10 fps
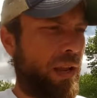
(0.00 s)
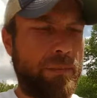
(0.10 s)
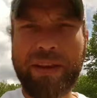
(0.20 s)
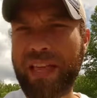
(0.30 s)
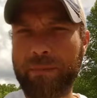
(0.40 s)

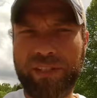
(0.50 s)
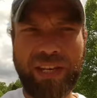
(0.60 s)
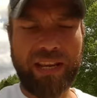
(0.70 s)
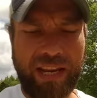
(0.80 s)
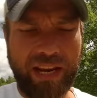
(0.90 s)
I made that
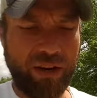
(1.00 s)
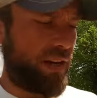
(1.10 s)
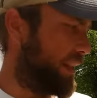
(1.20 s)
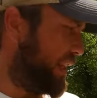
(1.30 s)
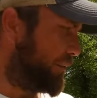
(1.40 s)
mistake
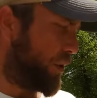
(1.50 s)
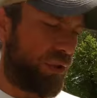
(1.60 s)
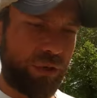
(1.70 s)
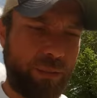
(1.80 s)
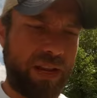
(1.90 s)
here in these
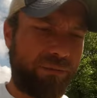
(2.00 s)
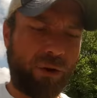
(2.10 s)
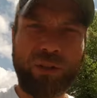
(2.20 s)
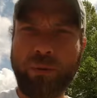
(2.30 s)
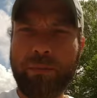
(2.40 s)
first two beds,
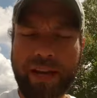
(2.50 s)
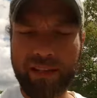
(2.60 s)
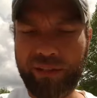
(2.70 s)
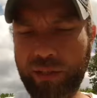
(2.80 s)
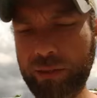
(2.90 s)
first three
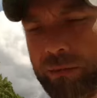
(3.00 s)
beds,